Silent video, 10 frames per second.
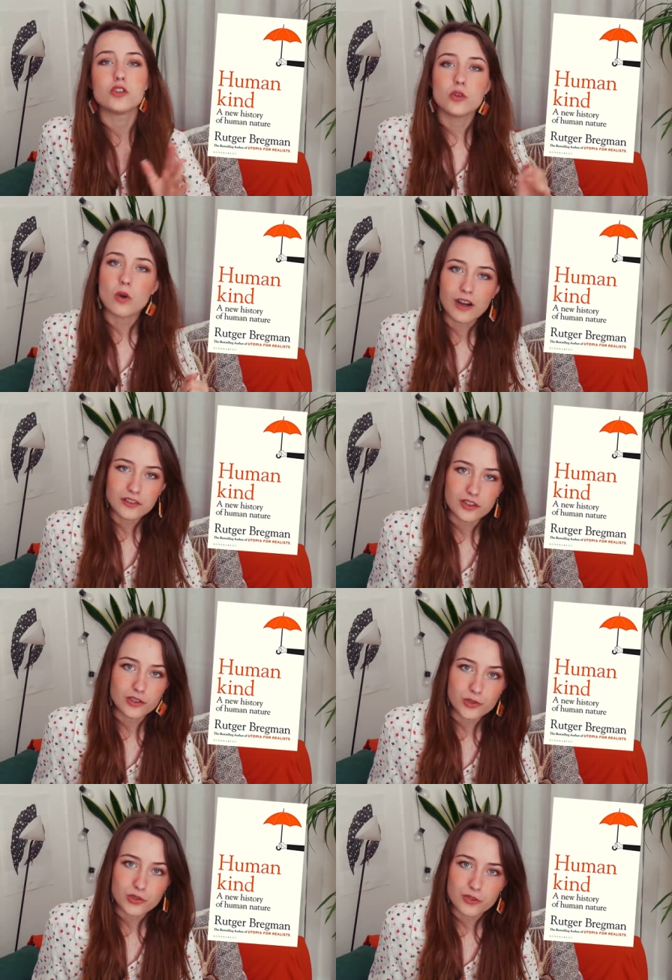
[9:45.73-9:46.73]
Do you often
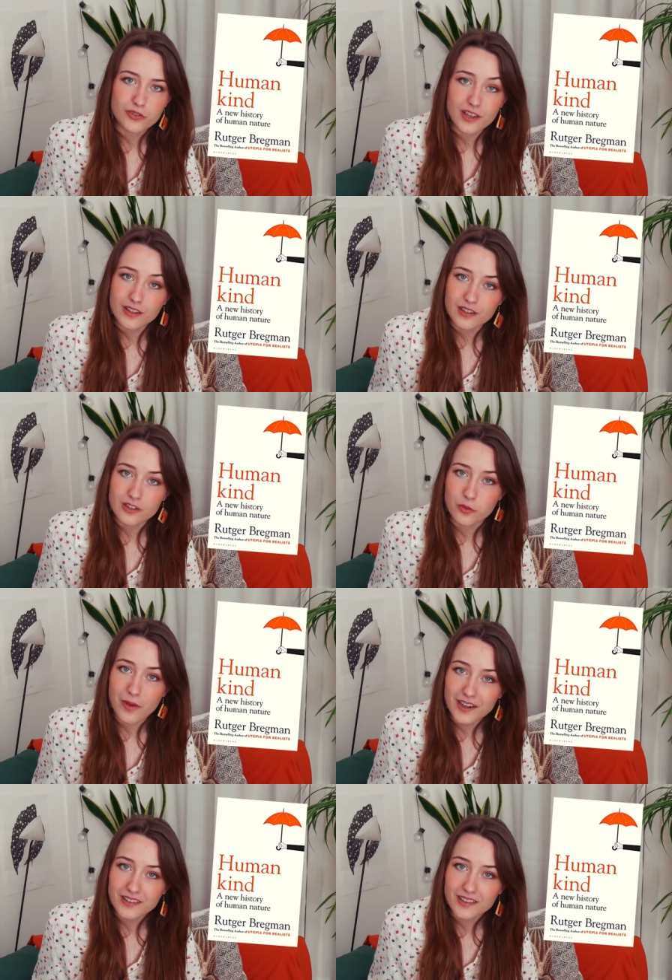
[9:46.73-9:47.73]
lose your faith in
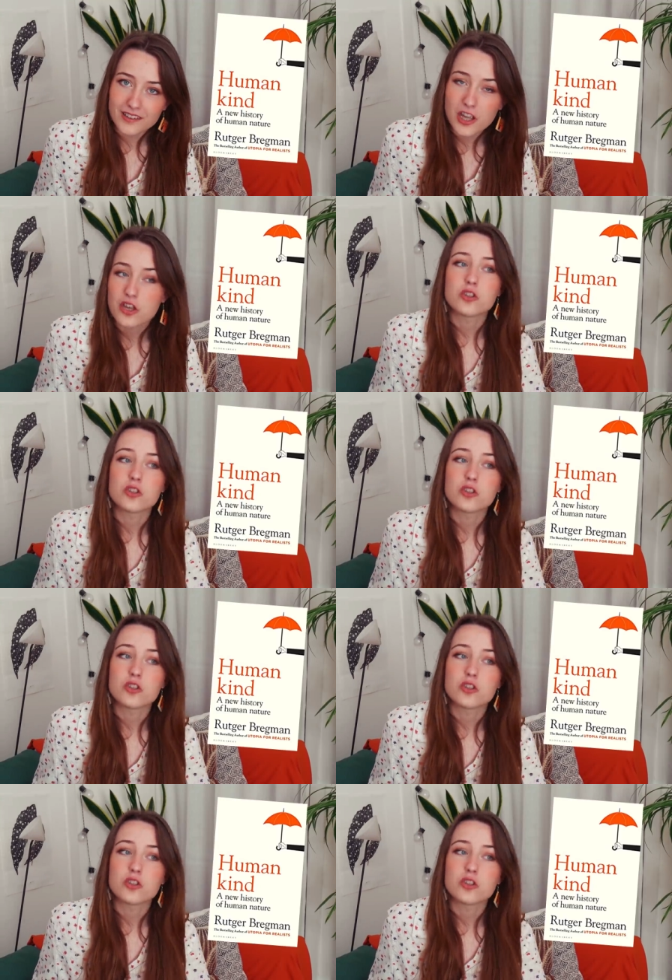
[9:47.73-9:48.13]
humanity?